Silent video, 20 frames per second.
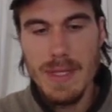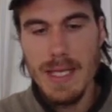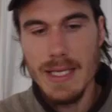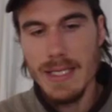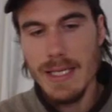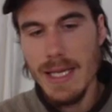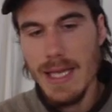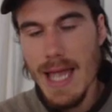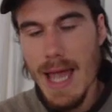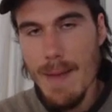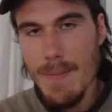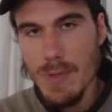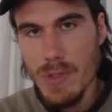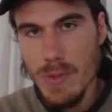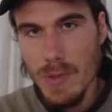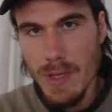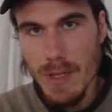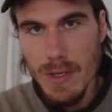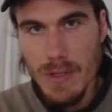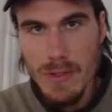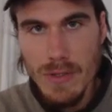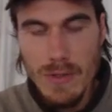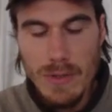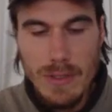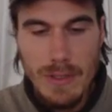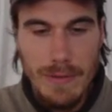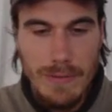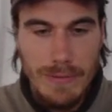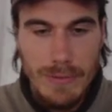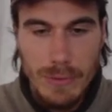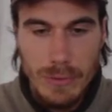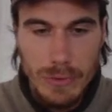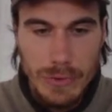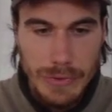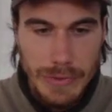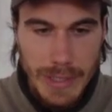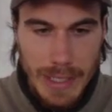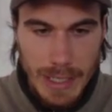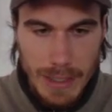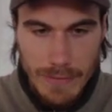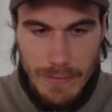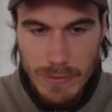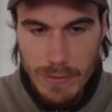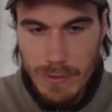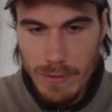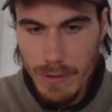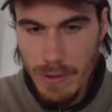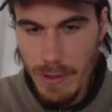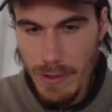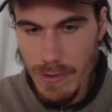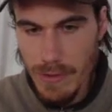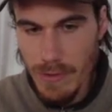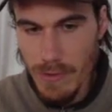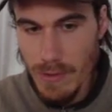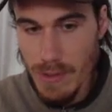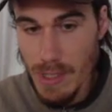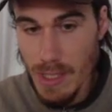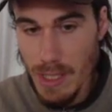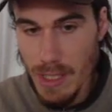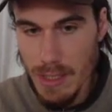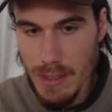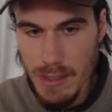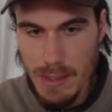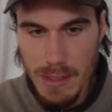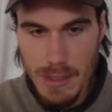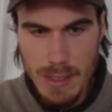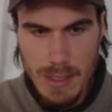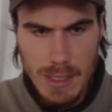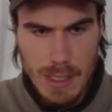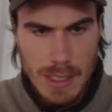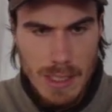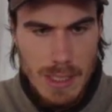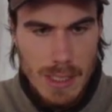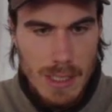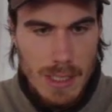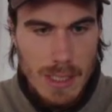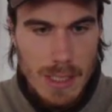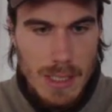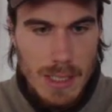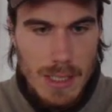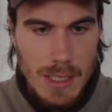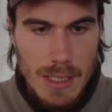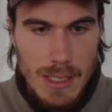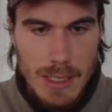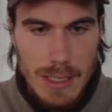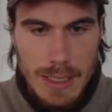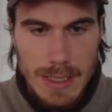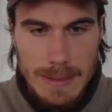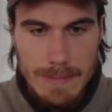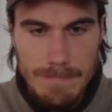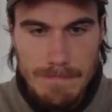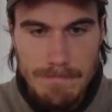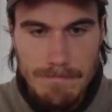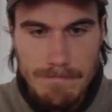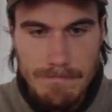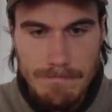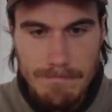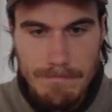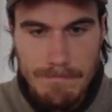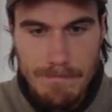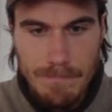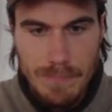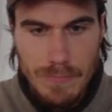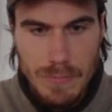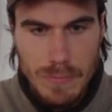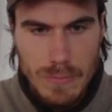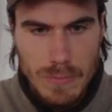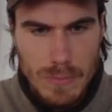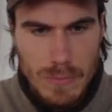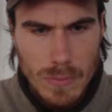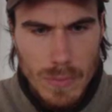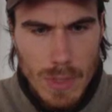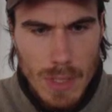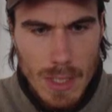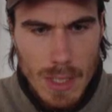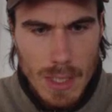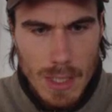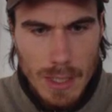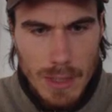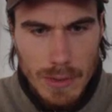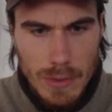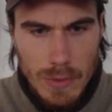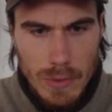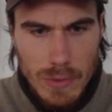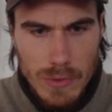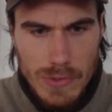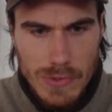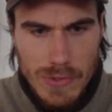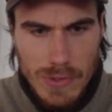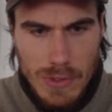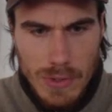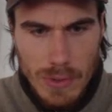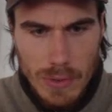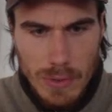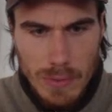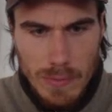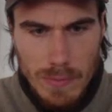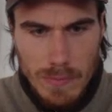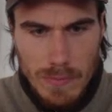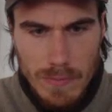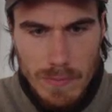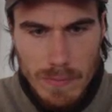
there's a gap between those who can afford organic food and those who can't, and also,